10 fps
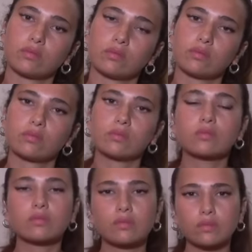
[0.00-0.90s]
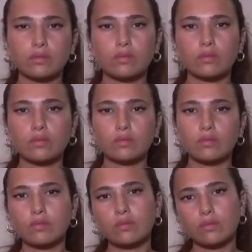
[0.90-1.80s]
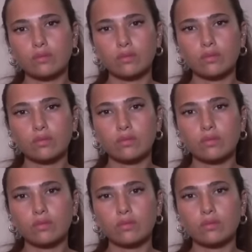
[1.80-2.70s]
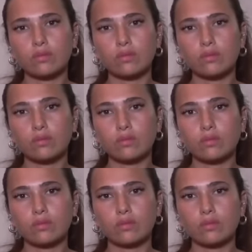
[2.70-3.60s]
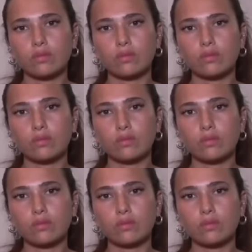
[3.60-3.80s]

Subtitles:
This person isn't speaking.